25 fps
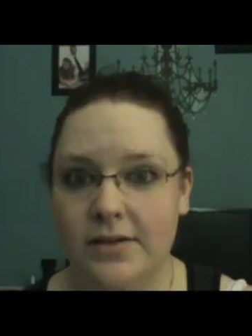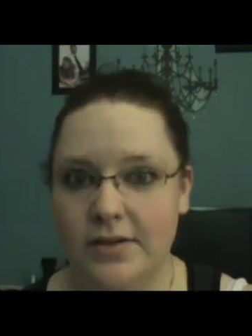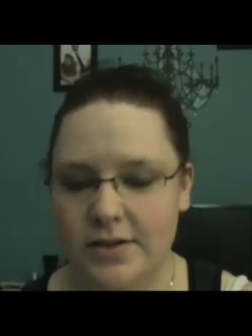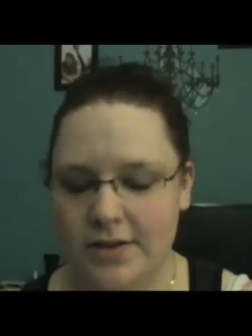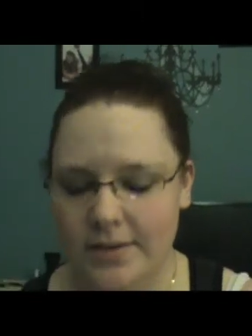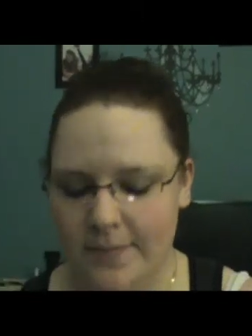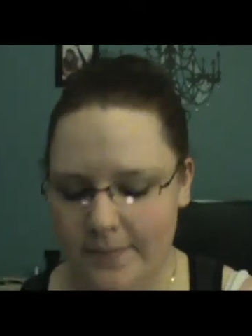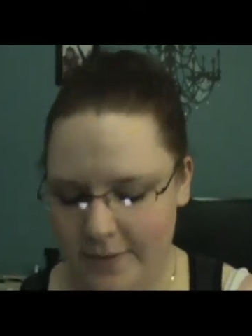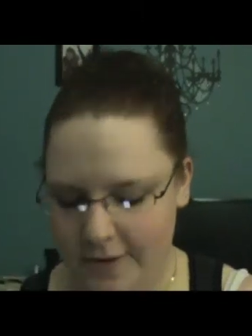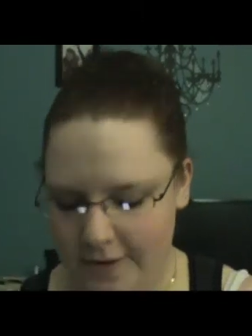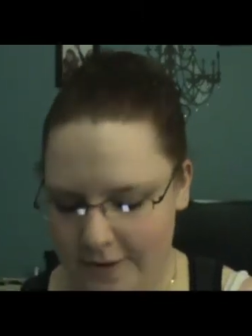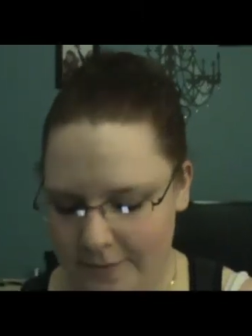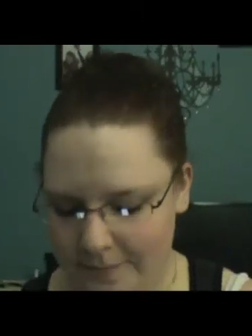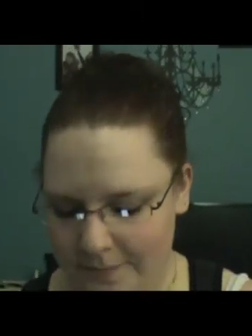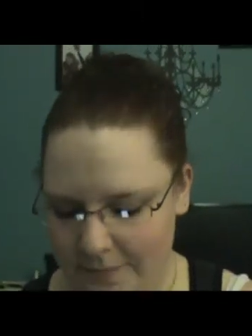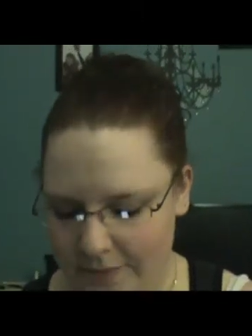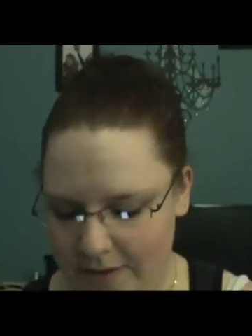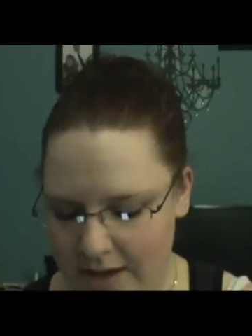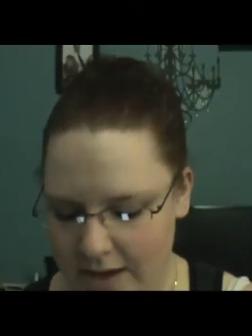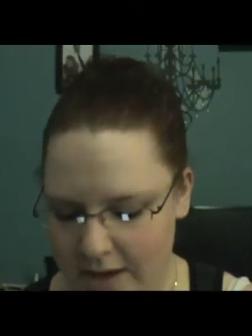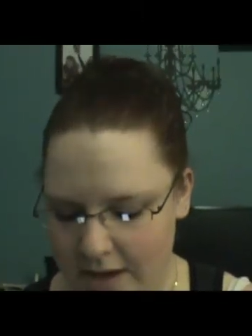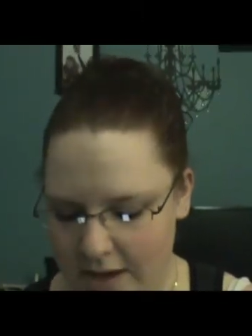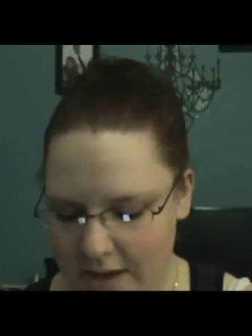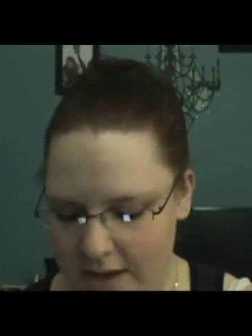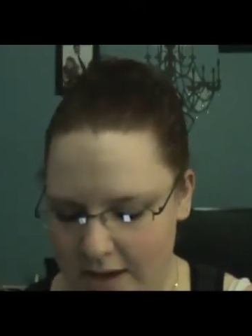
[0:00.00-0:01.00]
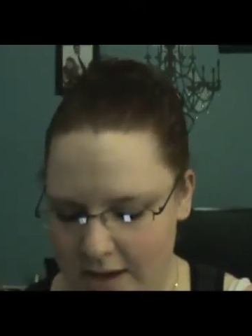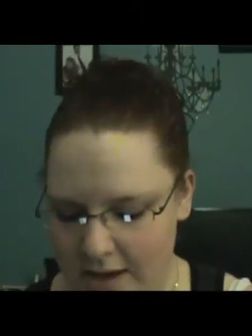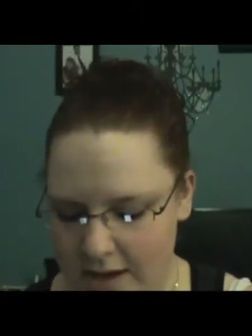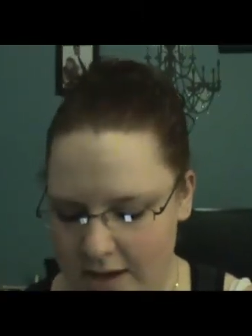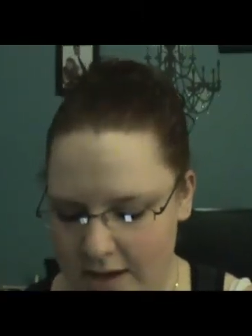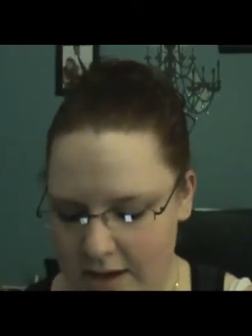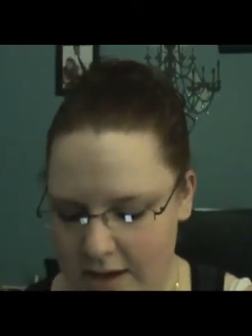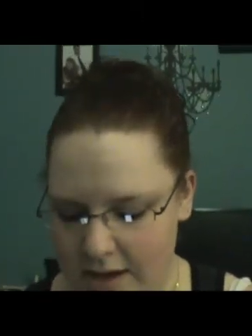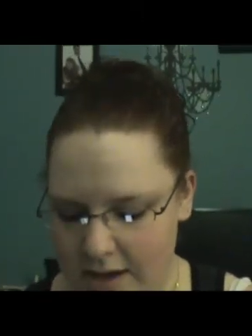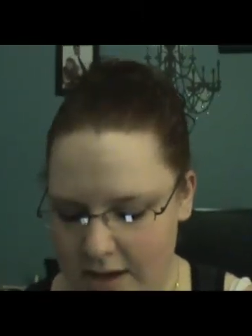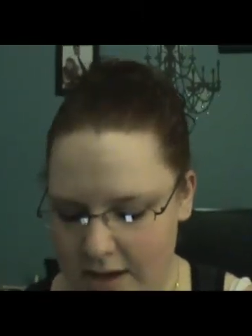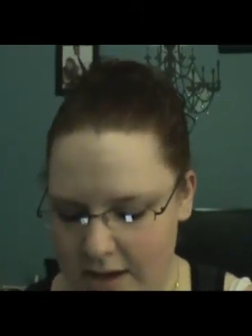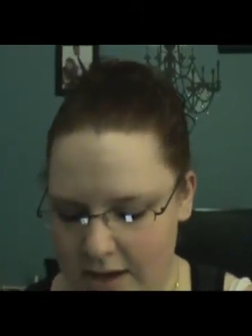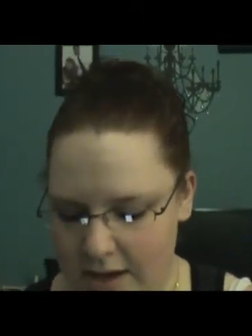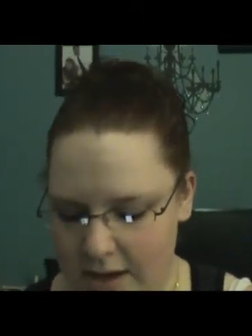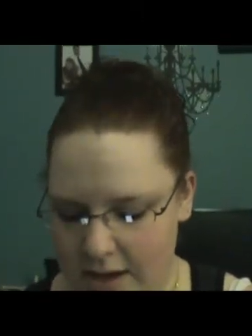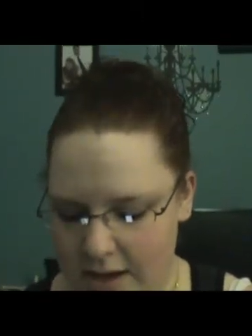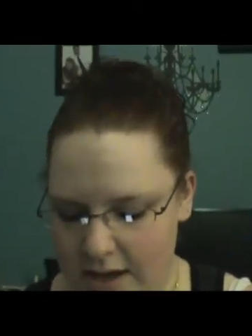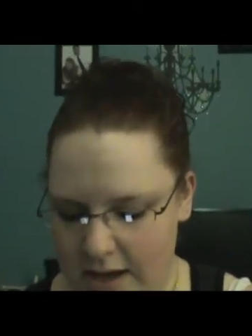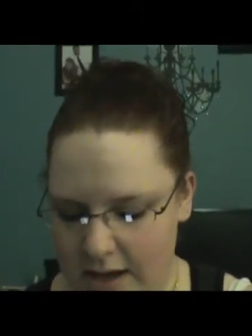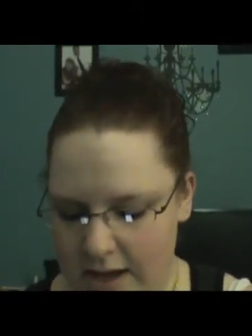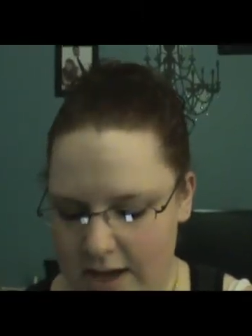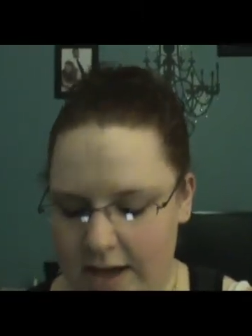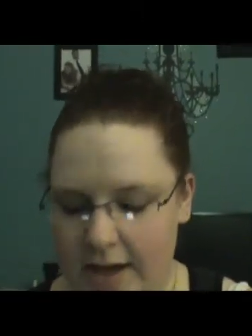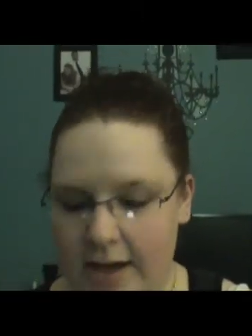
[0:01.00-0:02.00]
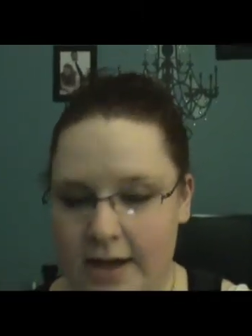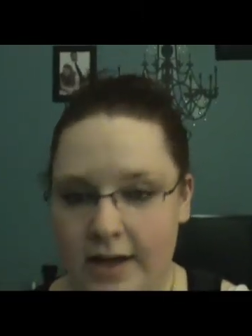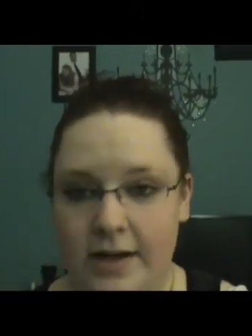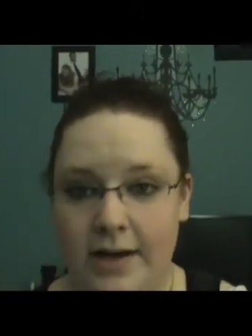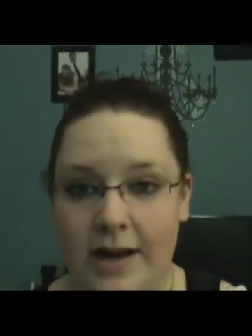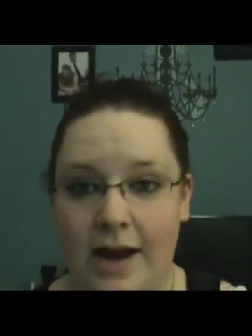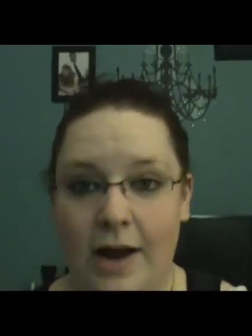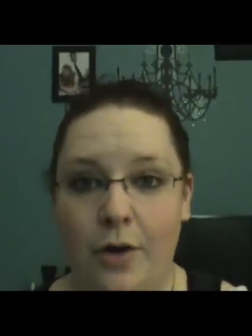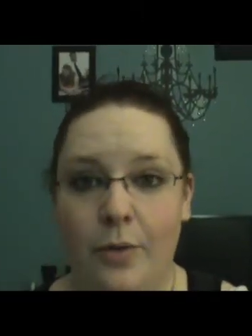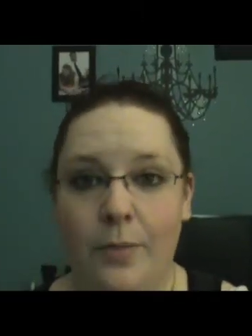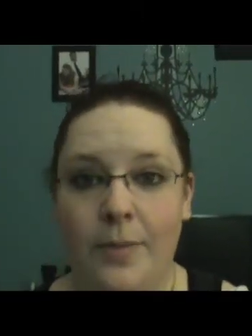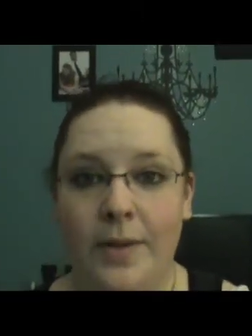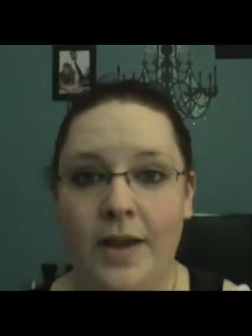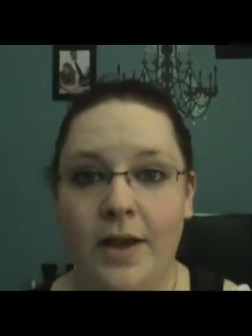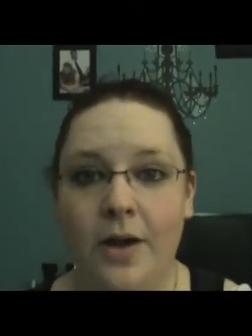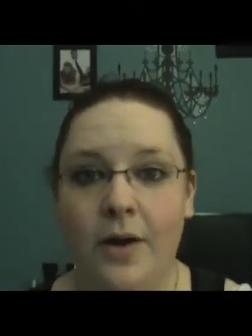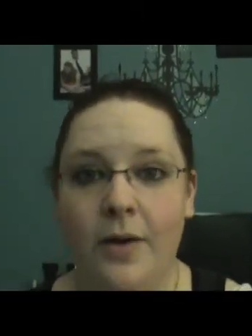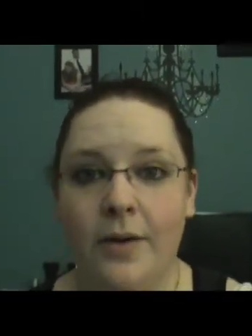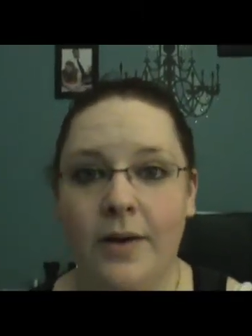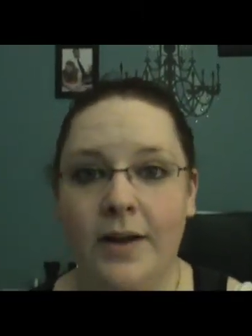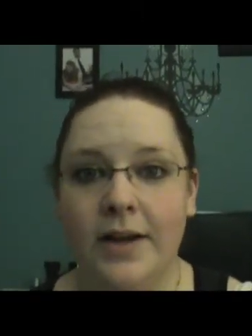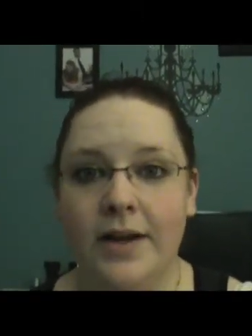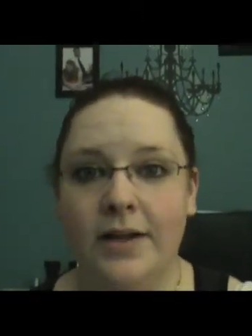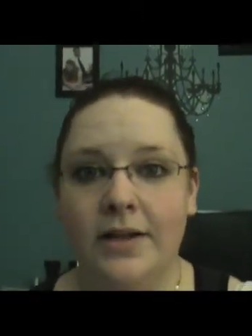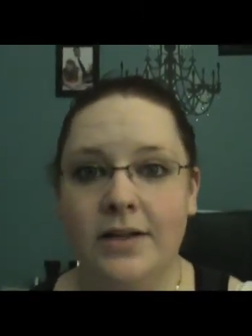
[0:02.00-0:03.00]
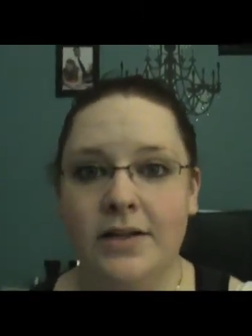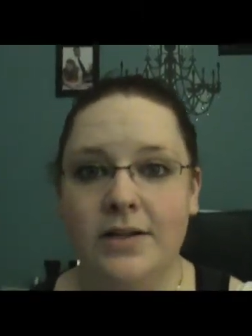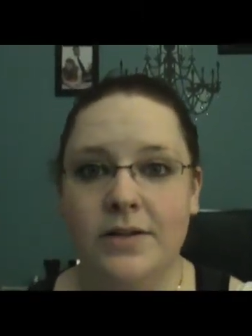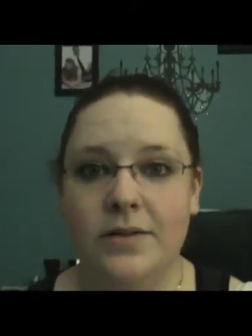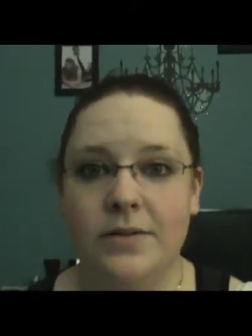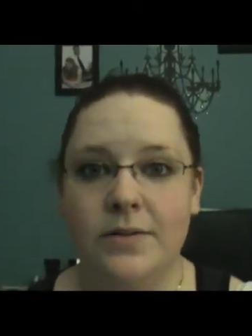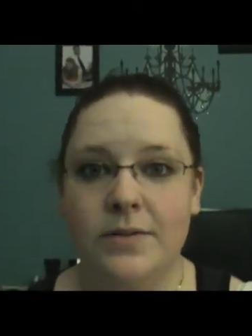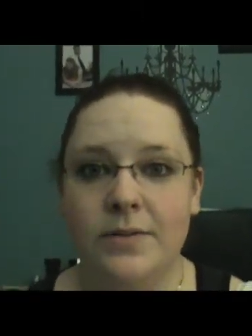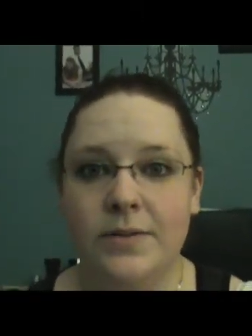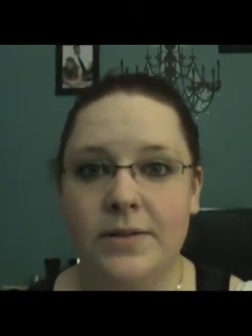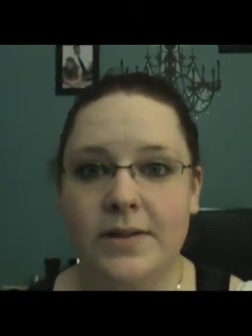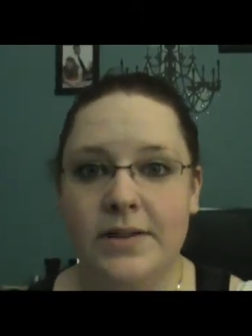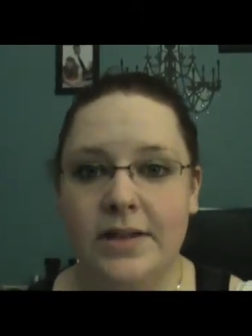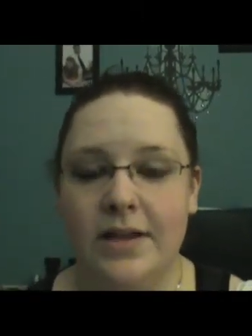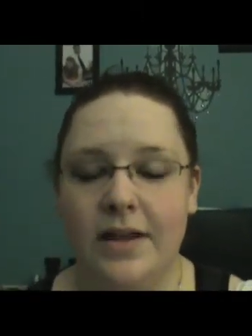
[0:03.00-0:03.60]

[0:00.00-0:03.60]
or something. And I will be going to,